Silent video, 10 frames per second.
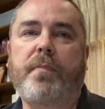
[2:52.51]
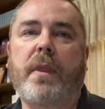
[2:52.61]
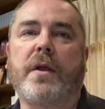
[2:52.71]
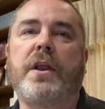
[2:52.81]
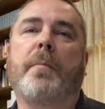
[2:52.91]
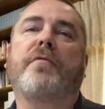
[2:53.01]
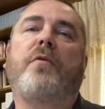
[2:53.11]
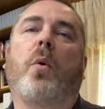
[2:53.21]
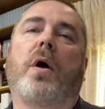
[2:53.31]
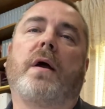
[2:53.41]
Number
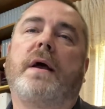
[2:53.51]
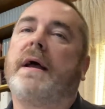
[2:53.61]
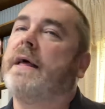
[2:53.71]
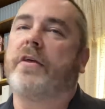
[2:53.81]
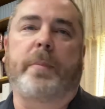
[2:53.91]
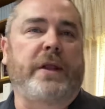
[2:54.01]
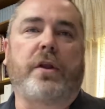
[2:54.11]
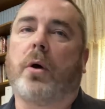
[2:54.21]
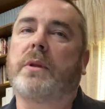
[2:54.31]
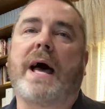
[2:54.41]
four, there'll be
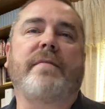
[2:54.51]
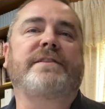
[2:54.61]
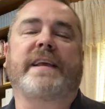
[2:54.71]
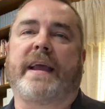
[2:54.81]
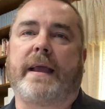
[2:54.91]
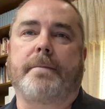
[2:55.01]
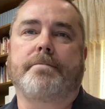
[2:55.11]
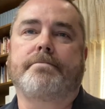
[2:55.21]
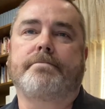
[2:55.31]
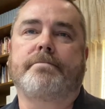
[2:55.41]
no live singing,
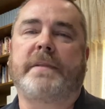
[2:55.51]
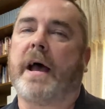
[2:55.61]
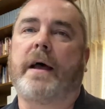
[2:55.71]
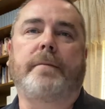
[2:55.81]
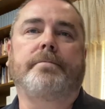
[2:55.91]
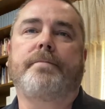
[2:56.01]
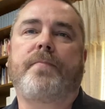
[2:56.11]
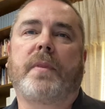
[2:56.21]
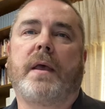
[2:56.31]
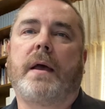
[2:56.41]
none.
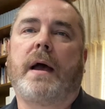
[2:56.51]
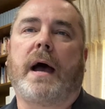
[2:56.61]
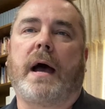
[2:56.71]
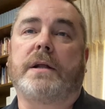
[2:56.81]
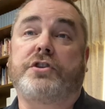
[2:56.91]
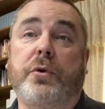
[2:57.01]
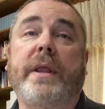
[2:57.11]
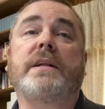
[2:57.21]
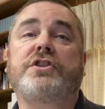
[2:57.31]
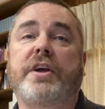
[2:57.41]

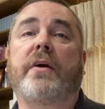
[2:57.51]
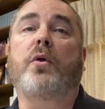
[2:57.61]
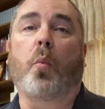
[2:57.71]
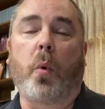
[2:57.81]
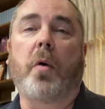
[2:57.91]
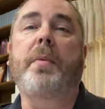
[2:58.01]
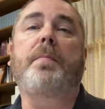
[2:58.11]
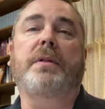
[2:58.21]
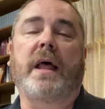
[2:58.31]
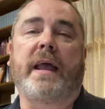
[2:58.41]
Judy and Sharon will be
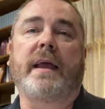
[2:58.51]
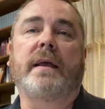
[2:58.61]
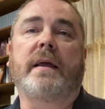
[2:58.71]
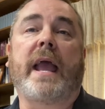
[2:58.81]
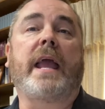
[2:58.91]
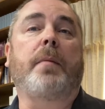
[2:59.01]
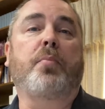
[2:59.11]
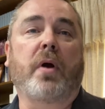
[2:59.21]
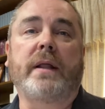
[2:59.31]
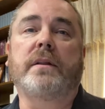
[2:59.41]
playing a
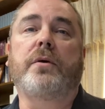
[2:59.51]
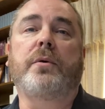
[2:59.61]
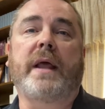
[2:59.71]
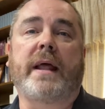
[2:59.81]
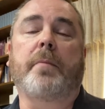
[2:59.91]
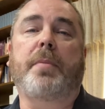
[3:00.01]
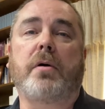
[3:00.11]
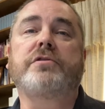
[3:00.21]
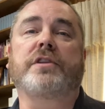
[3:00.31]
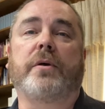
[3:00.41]
prelude and a
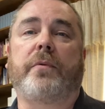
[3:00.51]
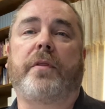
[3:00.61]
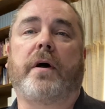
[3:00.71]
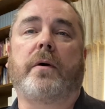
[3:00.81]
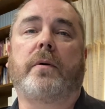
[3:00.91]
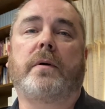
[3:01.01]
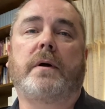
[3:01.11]
postlude, though.